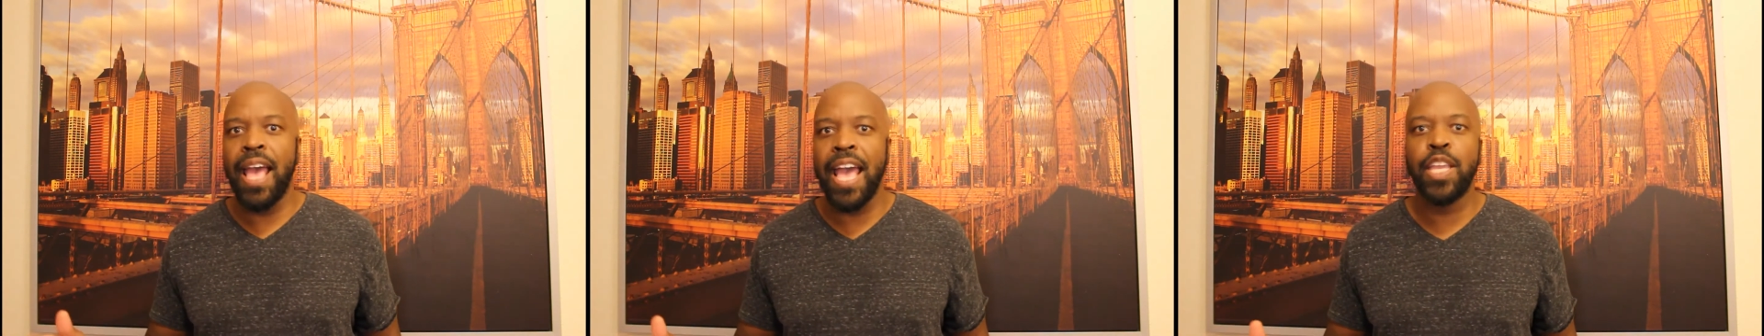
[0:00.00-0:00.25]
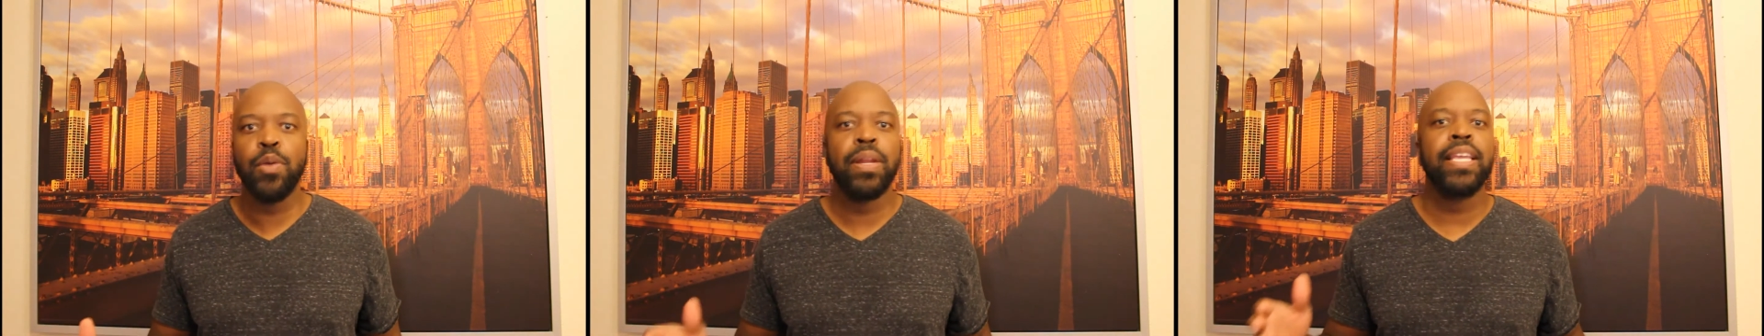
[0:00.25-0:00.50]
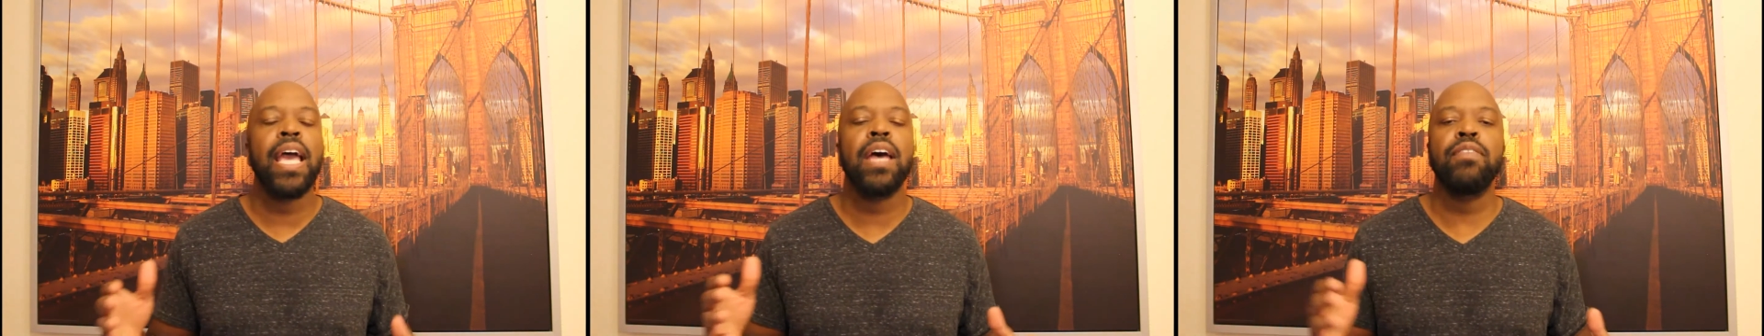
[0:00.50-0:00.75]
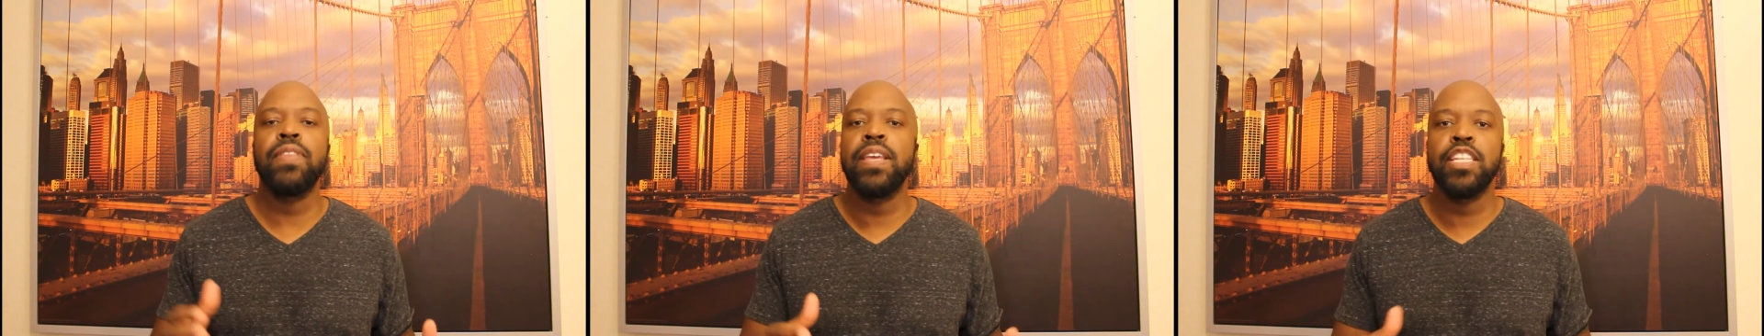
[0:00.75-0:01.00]
accurate
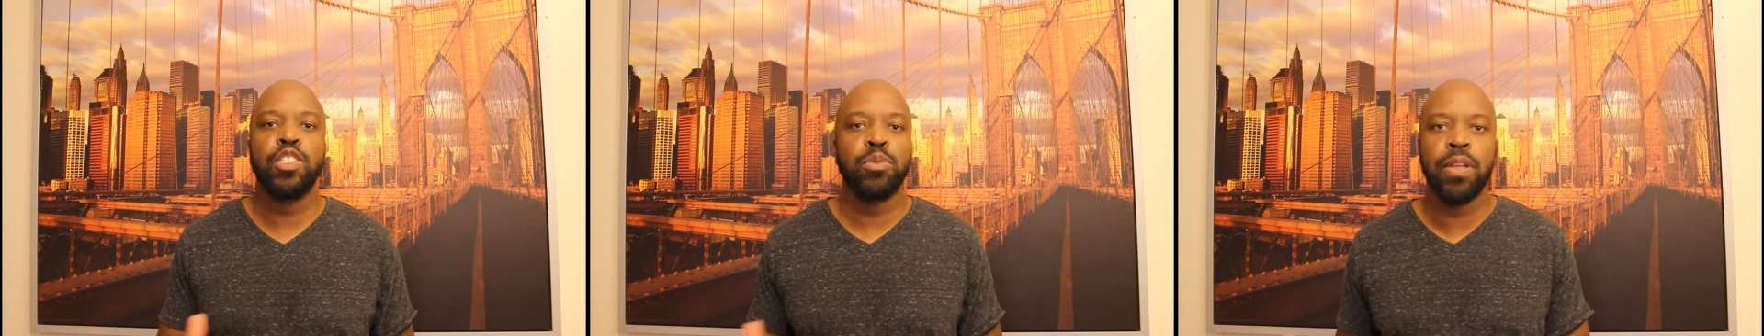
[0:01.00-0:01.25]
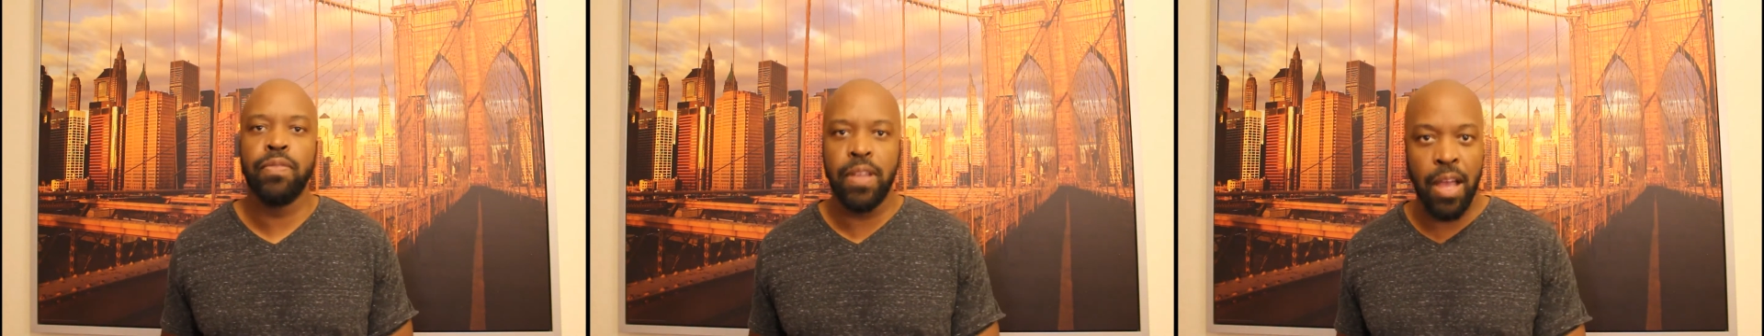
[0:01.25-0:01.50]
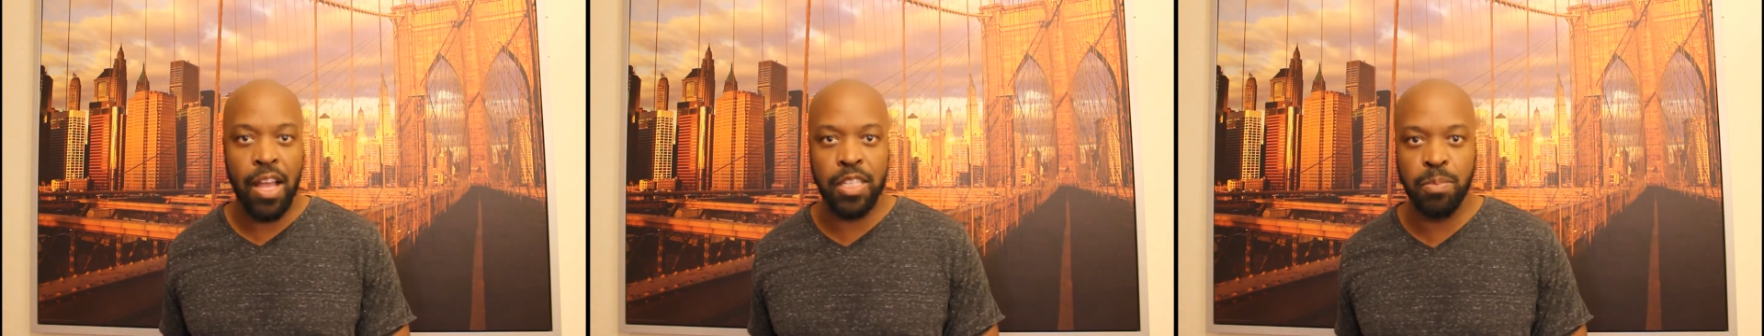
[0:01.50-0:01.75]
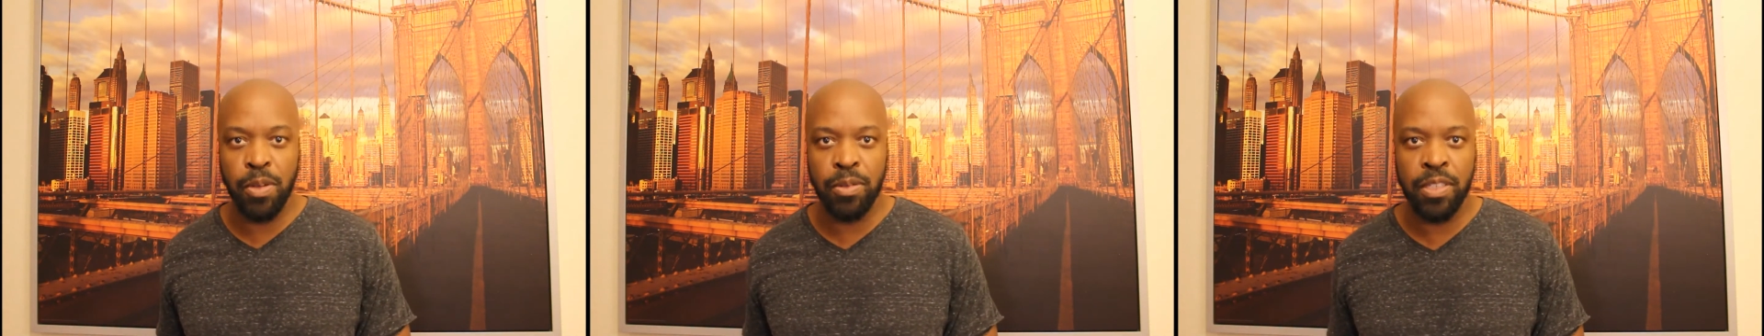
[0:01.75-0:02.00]
account of the history of the
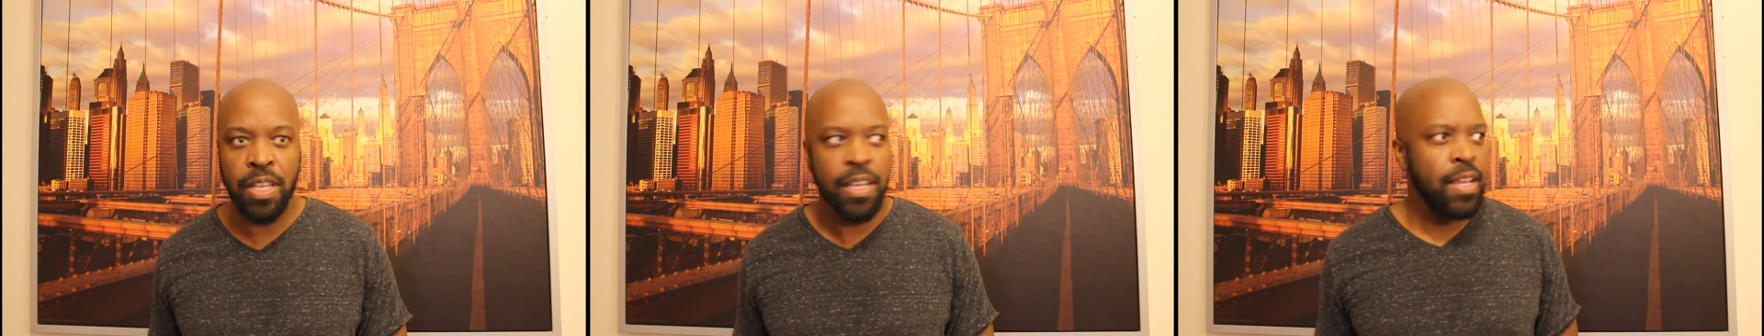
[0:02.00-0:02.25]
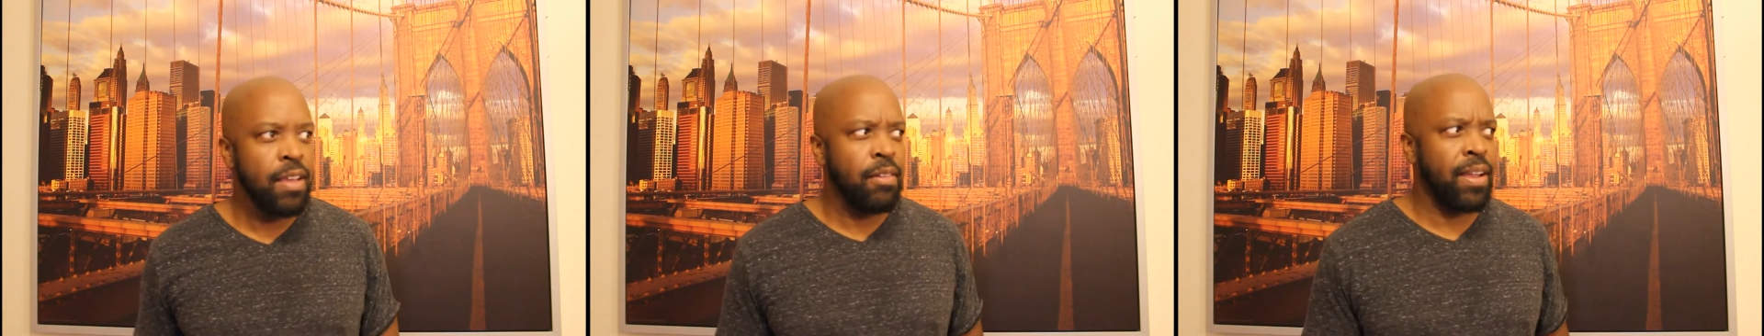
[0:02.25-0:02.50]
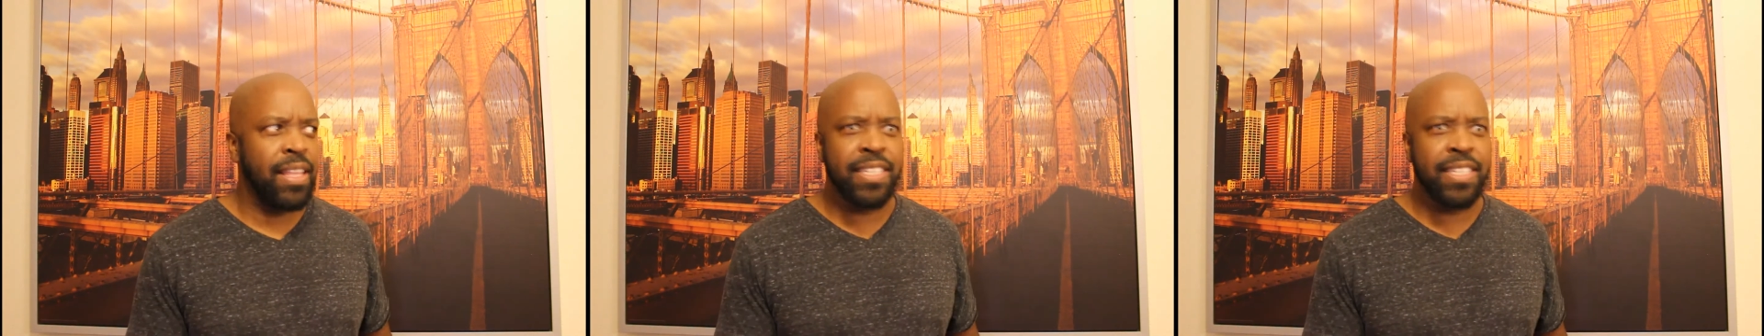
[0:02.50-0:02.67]
cosmos, right?